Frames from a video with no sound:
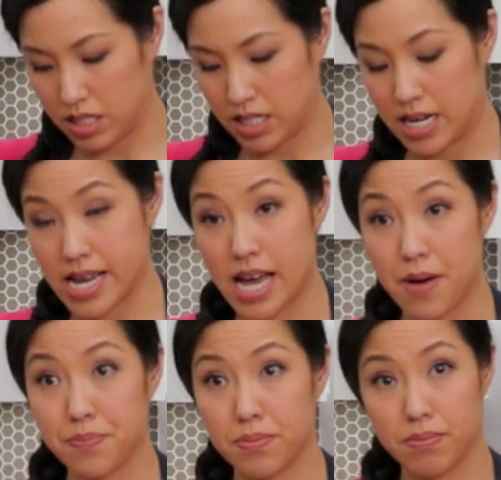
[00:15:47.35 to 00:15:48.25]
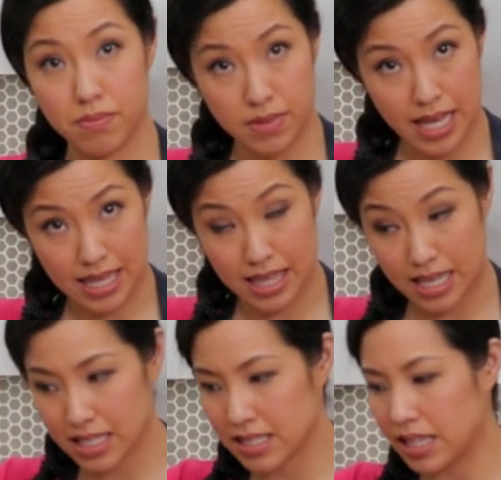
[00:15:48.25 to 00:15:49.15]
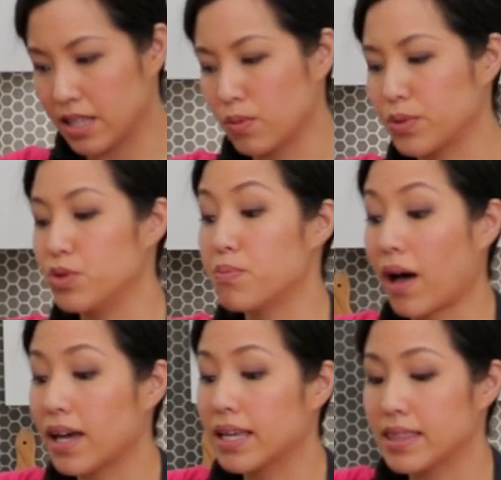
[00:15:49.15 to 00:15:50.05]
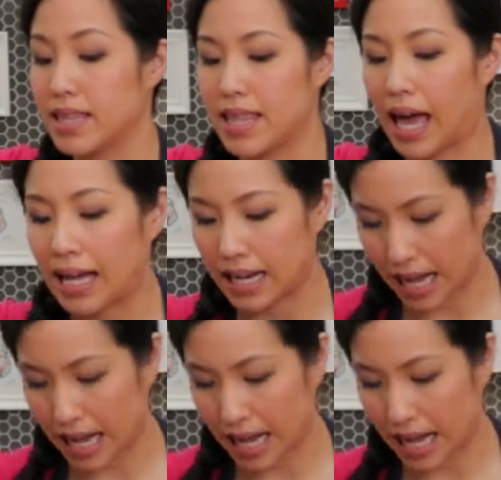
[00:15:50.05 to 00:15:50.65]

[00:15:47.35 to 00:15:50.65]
just in a cup like this. And then when you buy it, then they add